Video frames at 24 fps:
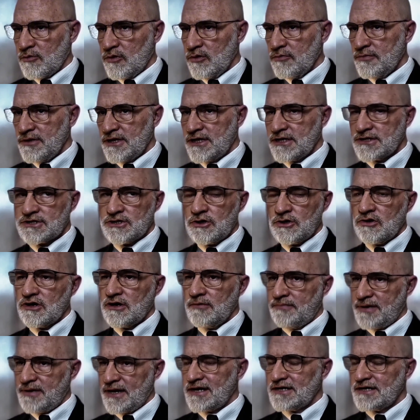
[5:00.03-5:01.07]
because no
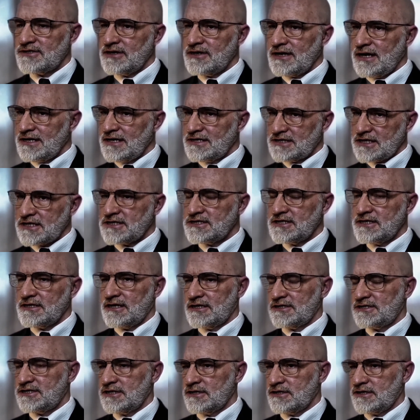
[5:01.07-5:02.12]
competitor existed
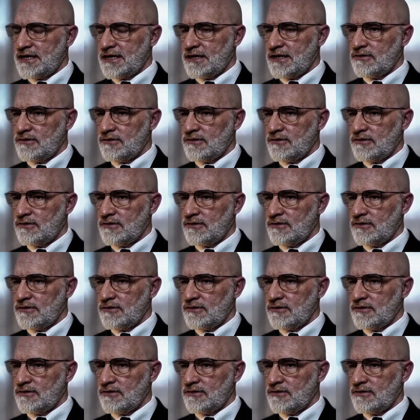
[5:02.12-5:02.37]
until now.